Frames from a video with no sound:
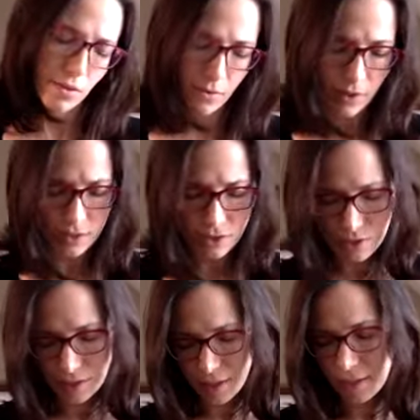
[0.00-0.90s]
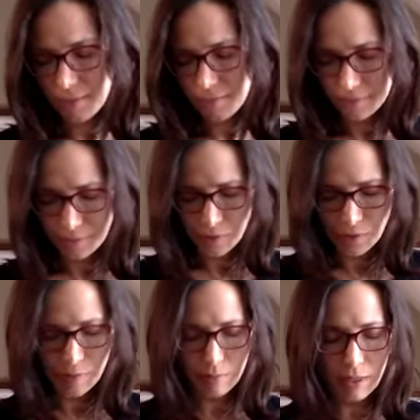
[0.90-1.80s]
And actually,
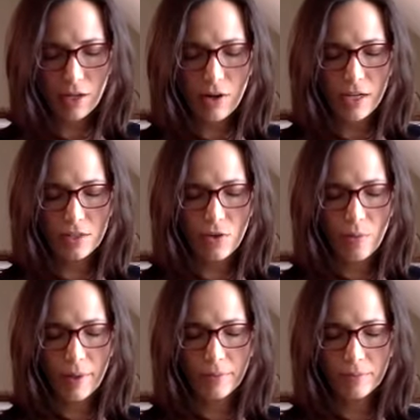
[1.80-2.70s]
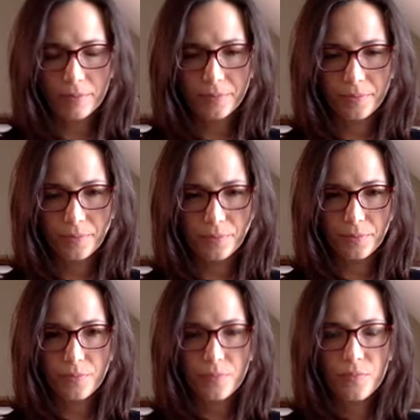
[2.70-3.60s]
you can blink your eyes open
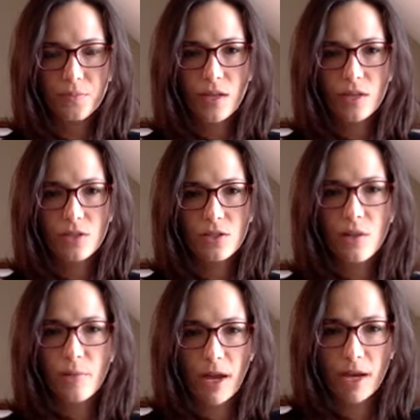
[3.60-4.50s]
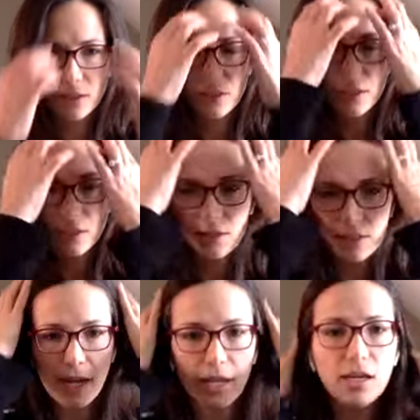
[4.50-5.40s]
and just come back into your
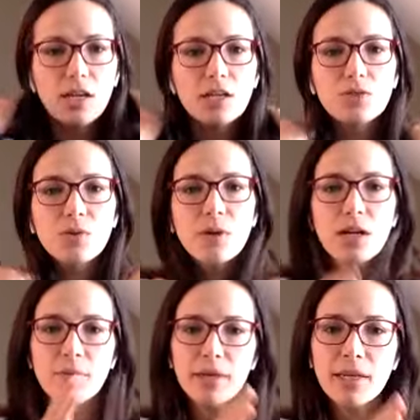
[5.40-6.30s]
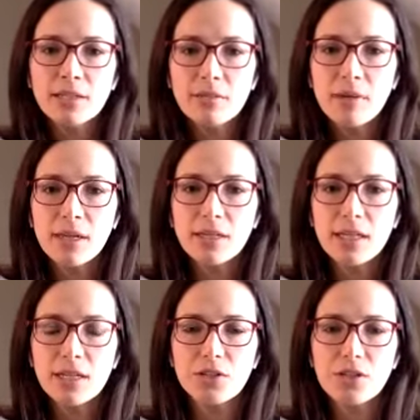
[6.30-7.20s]
day. So you want to come into
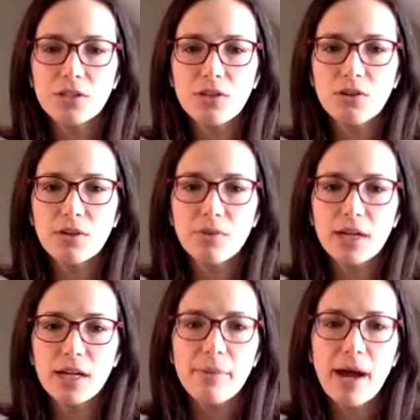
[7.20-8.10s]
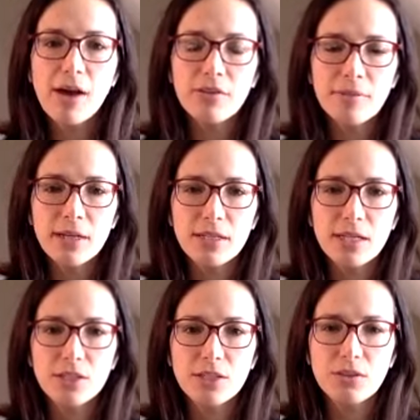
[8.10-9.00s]
meditation slowly, want to come out of
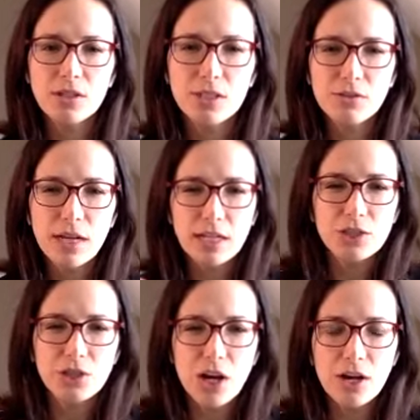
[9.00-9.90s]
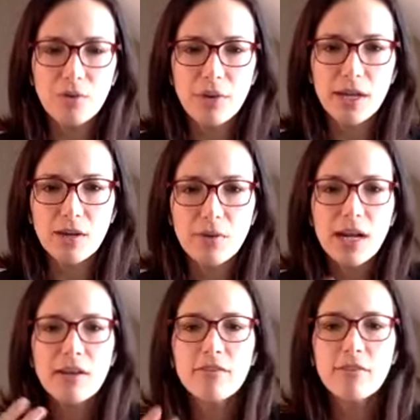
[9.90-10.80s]
meditation slowly so we're not jarred awake, and we
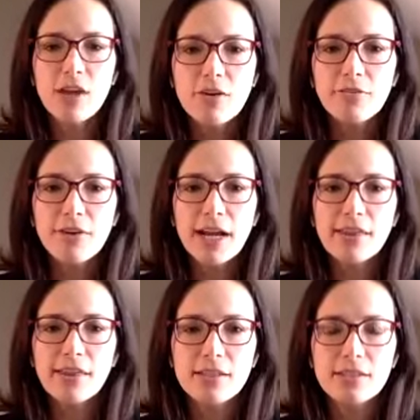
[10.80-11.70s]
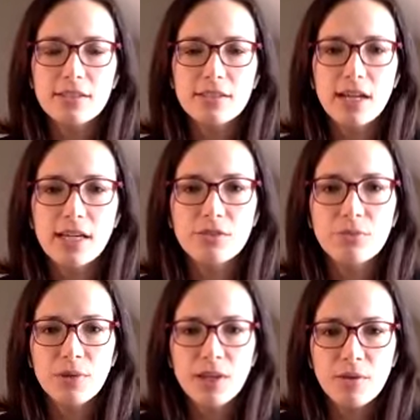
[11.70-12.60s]
kind of find this nice
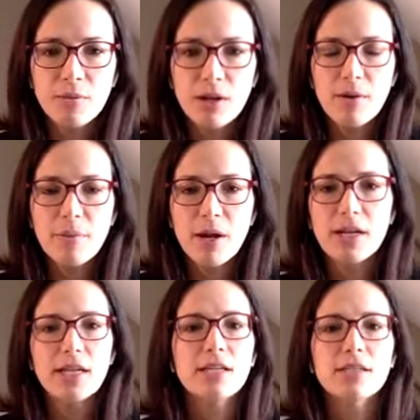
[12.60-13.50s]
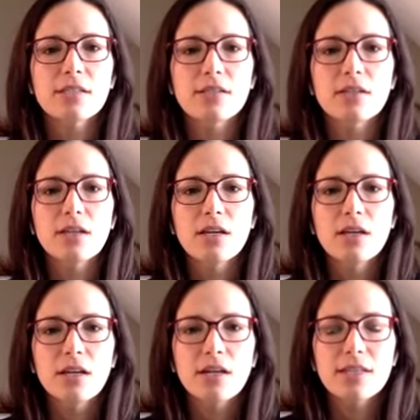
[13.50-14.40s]
rhythm in our bodies. And
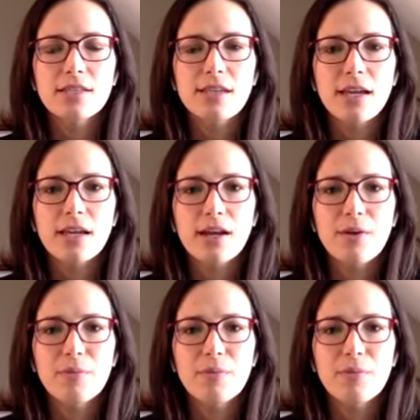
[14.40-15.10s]
it's like